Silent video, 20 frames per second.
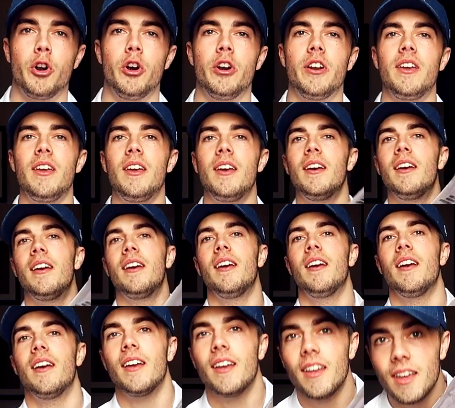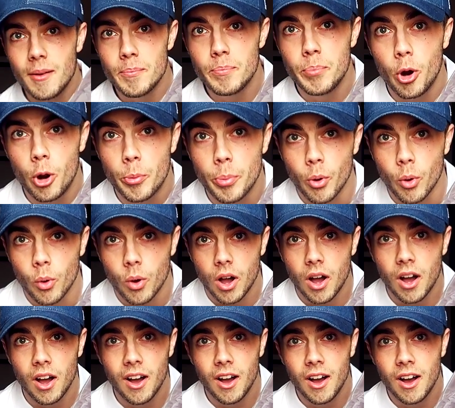hoodie in purple.
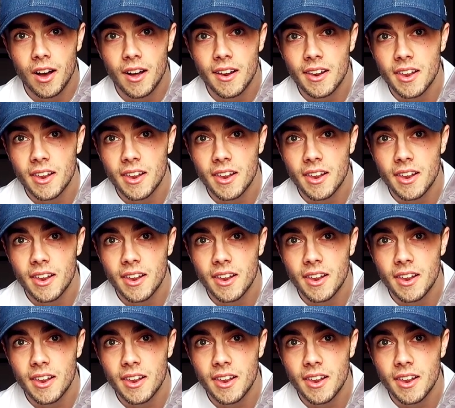Uh,